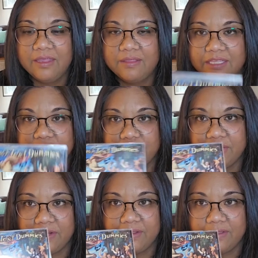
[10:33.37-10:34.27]
That's
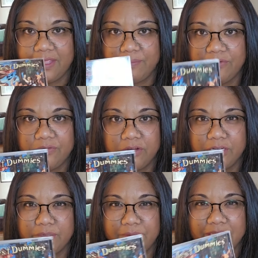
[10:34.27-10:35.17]
where they
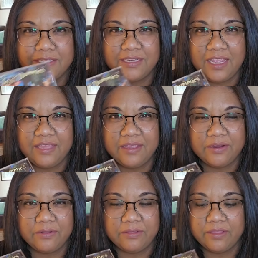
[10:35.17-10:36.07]
performed. But today,
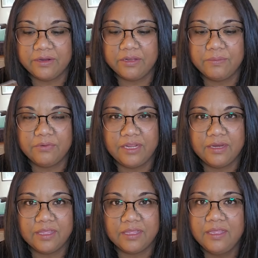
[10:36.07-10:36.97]
they're they're in
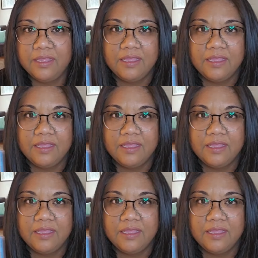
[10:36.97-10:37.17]
Breda.